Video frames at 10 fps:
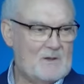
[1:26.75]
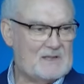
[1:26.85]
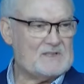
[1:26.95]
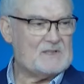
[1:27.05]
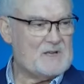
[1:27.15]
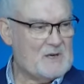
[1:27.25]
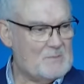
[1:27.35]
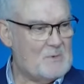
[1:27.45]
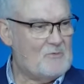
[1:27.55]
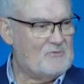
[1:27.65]
That's a
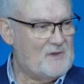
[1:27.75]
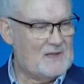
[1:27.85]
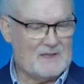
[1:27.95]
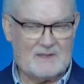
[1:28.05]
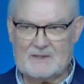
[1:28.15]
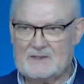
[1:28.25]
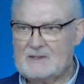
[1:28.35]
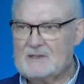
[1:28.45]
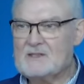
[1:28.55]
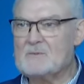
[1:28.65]
terrible feeling
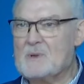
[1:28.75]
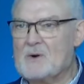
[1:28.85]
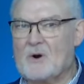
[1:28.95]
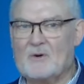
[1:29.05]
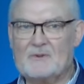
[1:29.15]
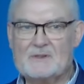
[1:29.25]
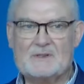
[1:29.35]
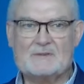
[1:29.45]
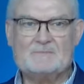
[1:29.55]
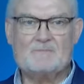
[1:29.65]
to be
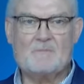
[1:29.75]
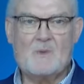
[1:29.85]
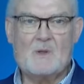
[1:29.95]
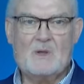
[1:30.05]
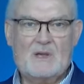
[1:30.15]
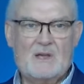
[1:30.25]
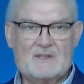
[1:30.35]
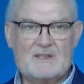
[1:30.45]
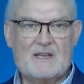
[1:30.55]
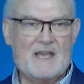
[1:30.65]
orphaned
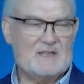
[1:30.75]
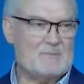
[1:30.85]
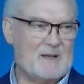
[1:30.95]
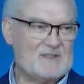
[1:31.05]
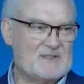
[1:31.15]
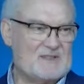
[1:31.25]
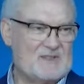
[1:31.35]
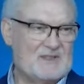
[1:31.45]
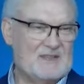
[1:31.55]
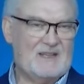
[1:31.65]
in today's
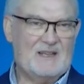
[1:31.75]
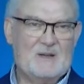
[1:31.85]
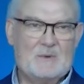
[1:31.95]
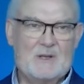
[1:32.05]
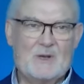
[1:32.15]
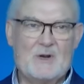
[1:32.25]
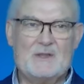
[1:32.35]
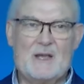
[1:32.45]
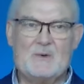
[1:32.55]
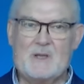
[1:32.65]
message, we learn
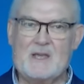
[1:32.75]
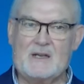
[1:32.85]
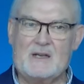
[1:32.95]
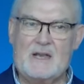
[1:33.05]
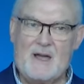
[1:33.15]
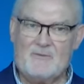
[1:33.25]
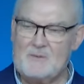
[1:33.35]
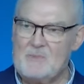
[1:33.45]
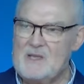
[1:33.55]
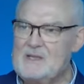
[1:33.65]
that we can
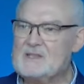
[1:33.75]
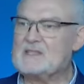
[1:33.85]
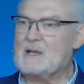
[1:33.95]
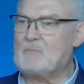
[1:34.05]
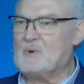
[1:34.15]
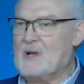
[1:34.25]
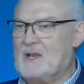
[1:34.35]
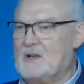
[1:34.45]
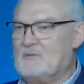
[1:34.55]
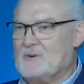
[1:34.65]
never be
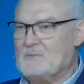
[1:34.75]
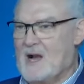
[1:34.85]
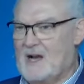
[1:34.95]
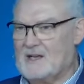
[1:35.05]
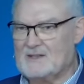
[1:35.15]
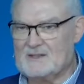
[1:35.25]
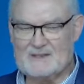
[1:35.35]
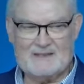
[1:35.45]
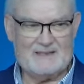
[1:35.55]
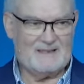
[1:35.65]
separated from God
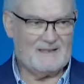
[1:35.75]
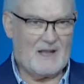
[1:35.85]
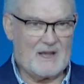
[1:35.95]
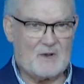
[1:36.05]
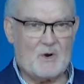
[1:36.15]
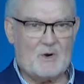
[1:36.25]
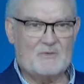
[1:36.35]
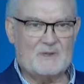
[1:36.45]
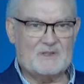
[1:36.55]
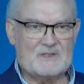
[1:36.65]
like
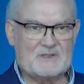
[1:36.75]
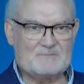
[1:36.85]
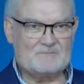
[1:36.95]
orphans.